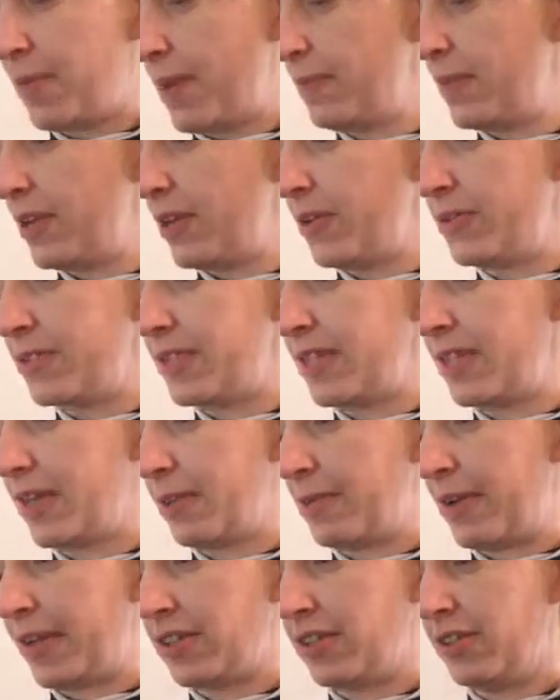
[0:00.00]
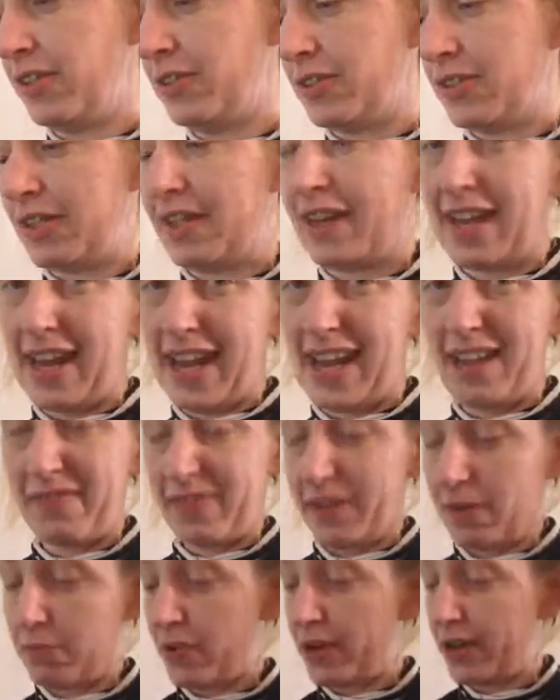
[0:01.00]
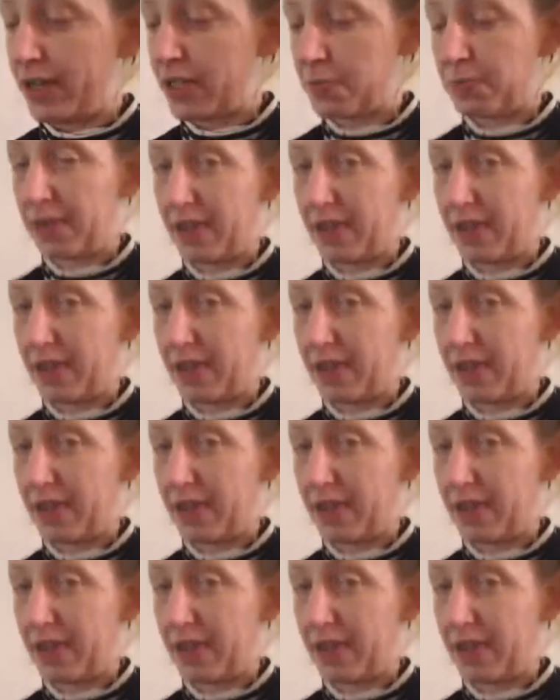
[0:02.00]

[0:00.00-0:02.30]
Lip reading: I'm actually using an Avon brush,